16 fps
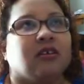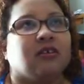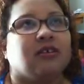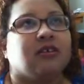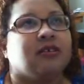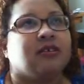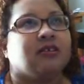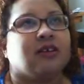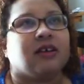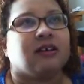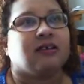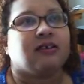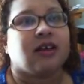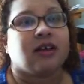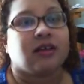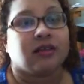did not
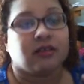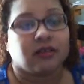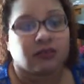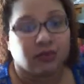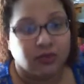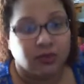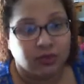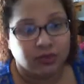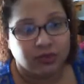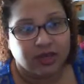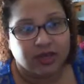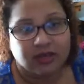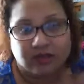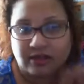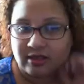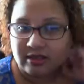lighten the mood
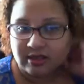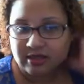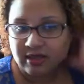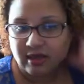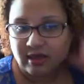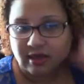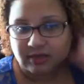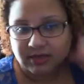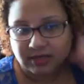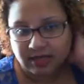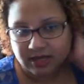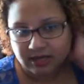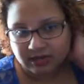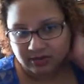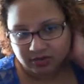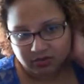any. It didn't help to
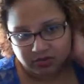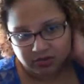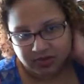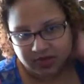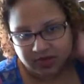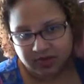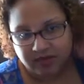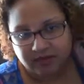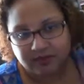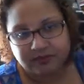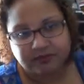lighten your mood any.